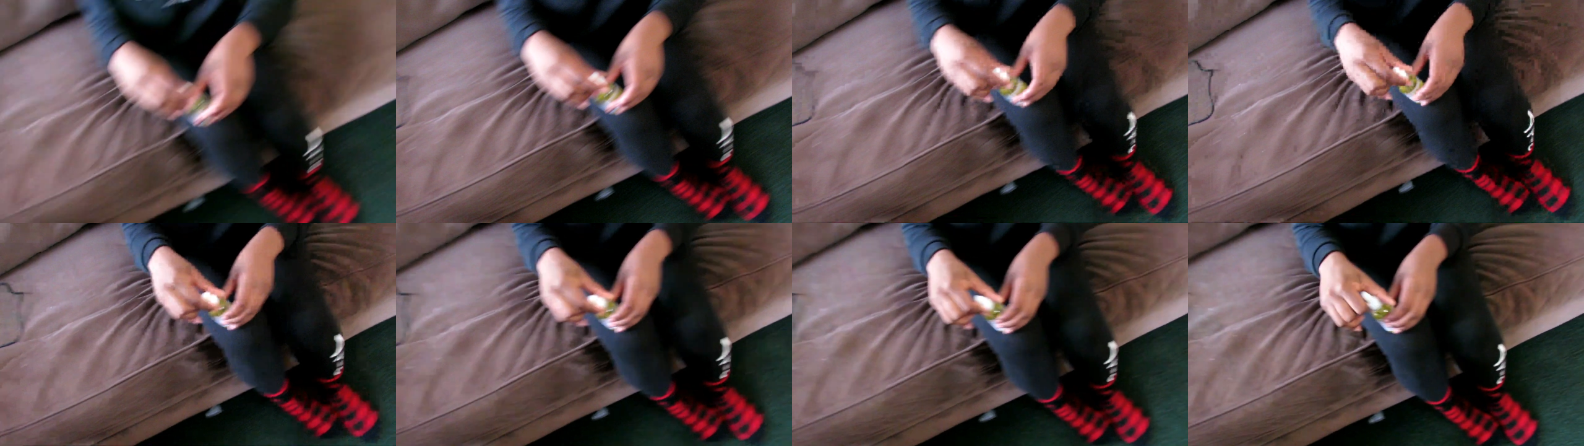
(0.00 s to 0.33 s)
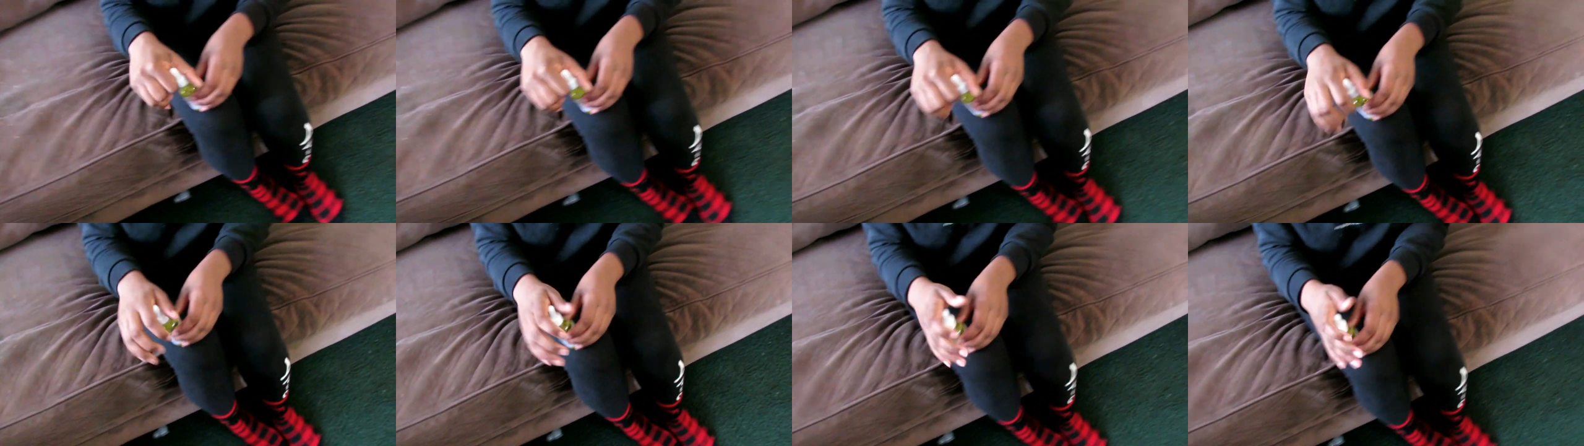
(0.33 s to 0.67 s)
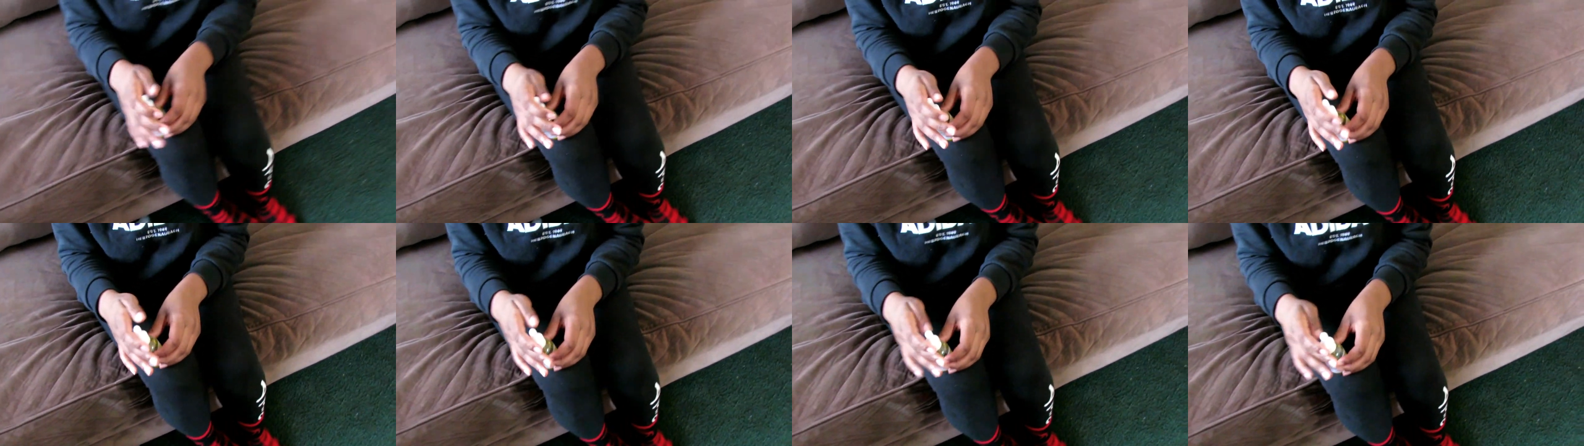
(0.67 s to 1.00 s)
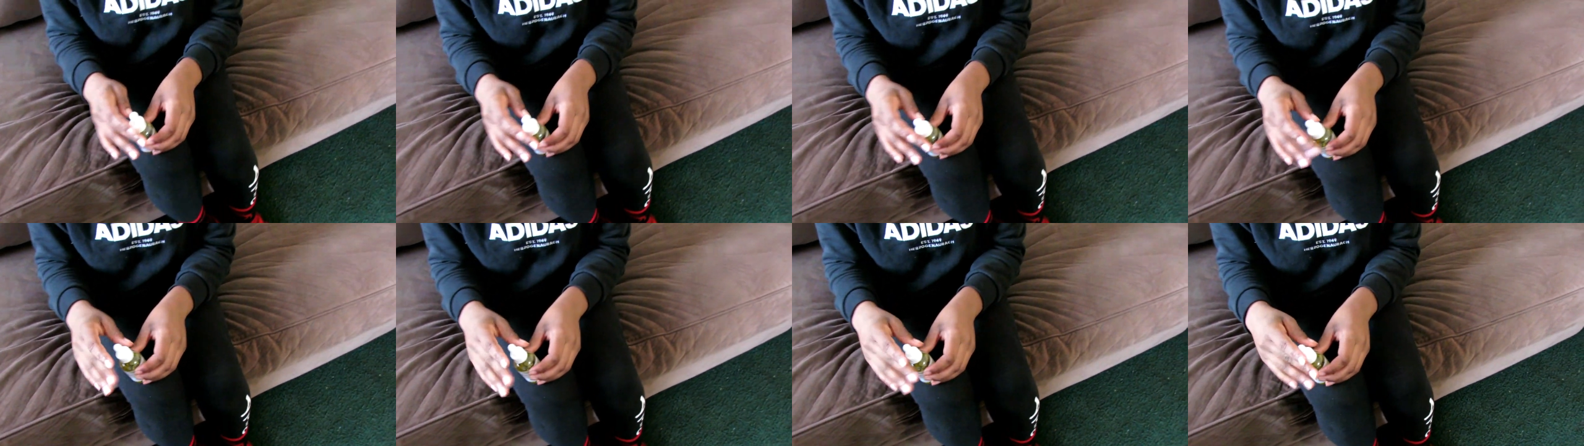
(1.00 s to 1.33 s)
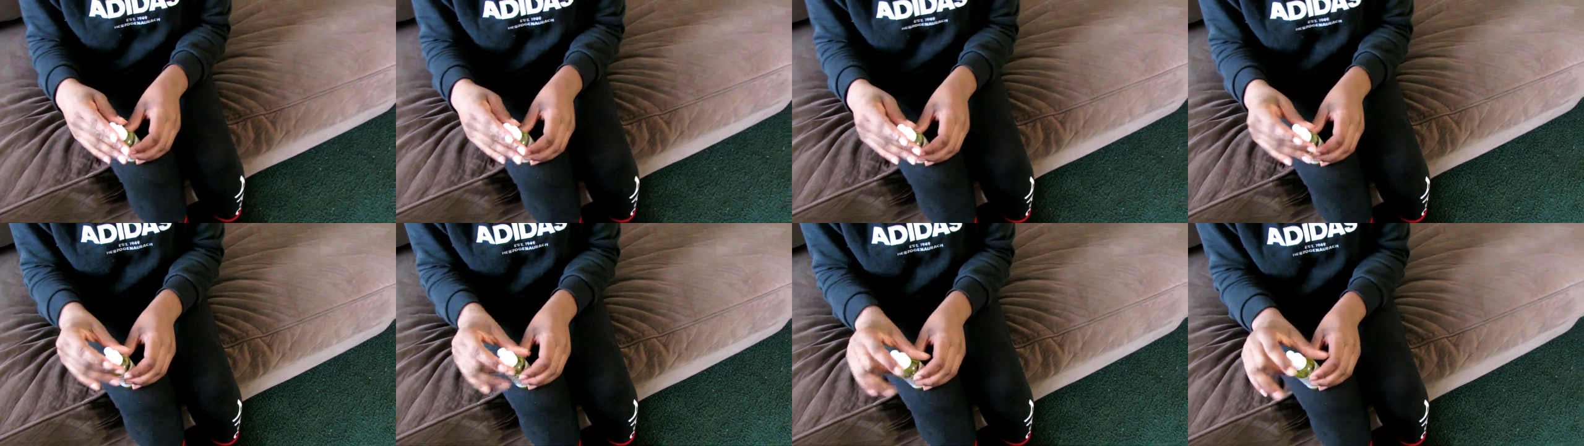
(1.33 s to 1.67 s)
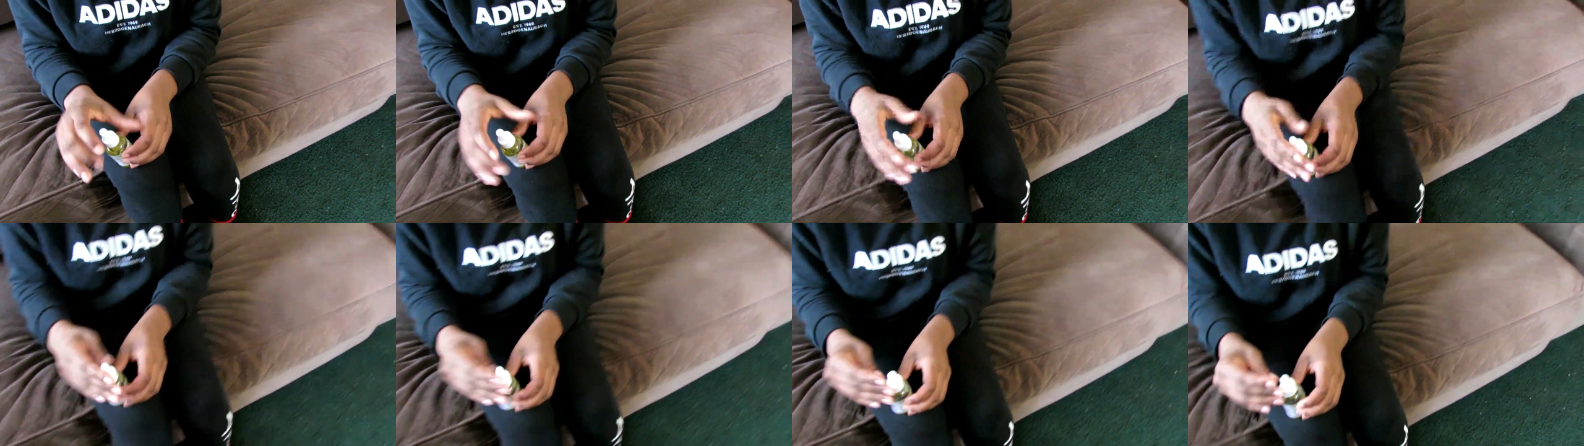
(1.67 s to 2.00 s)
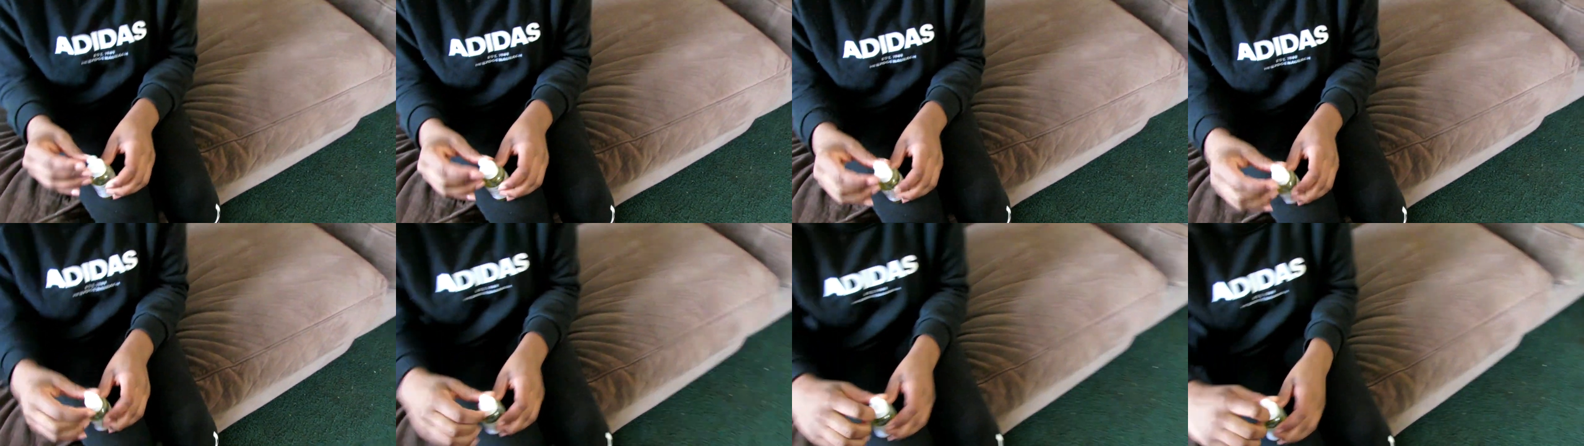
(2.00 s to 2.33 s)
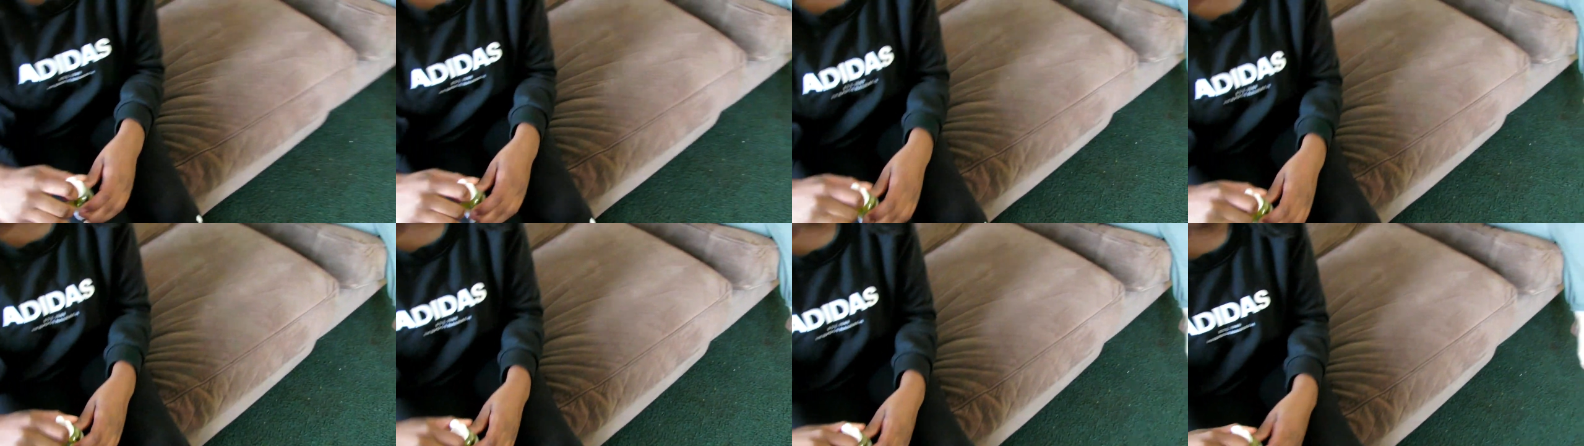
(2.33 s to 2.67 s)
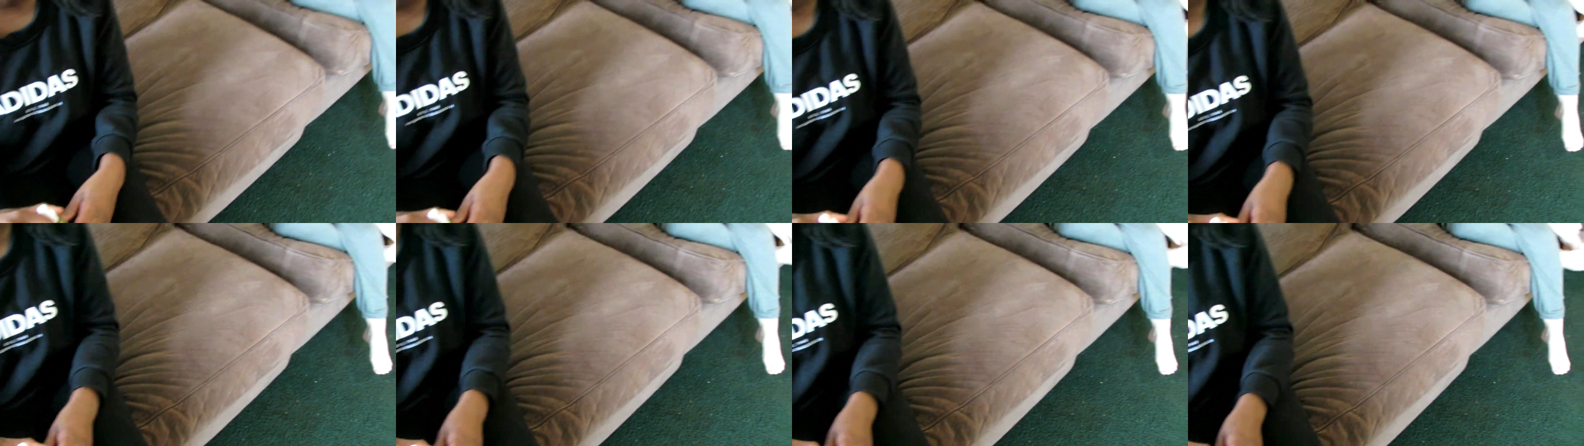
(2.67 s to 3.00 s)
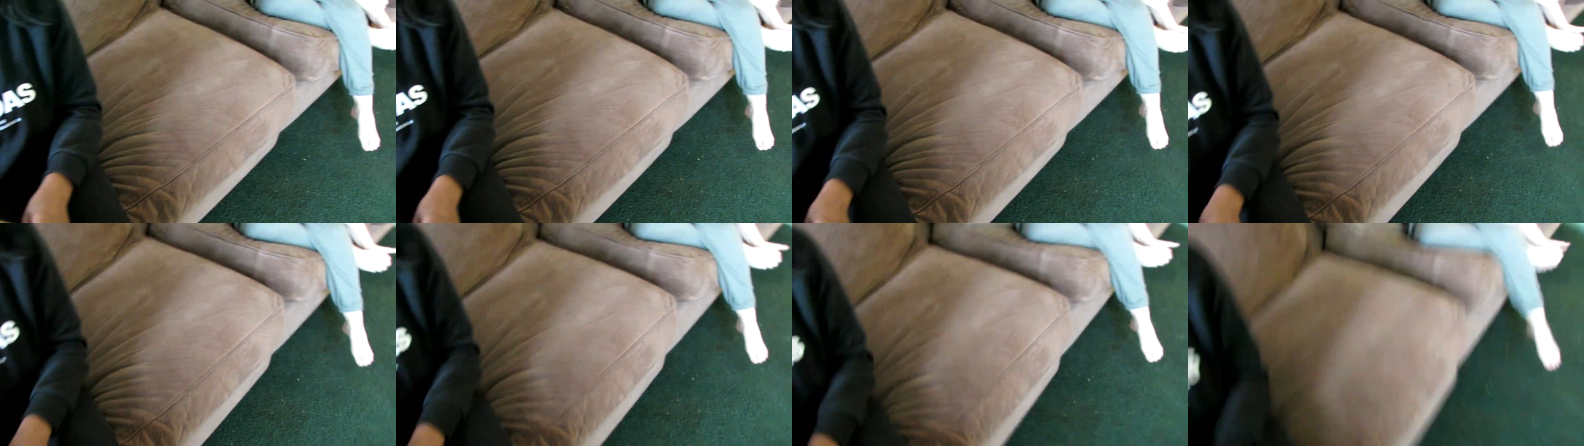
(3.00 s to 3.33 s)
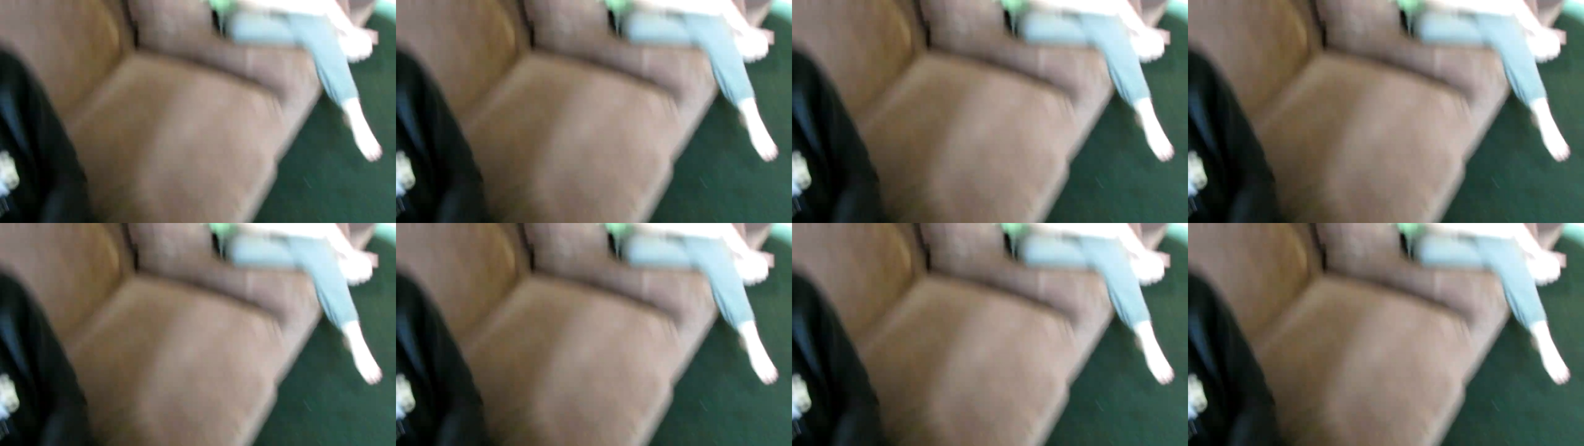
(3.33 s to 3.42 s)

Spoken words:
(no speaker visible)